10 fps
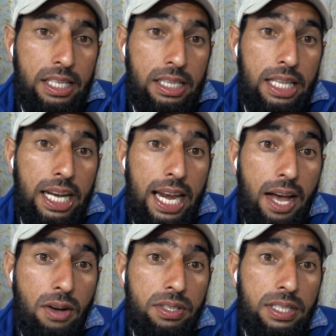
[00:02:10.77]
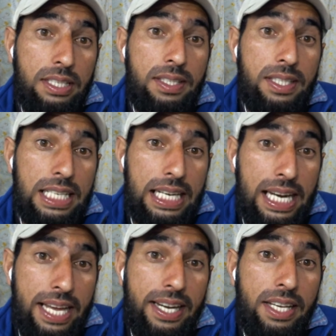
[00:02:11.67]
The closest
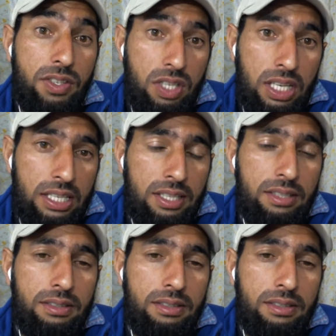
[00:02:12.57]
literary genre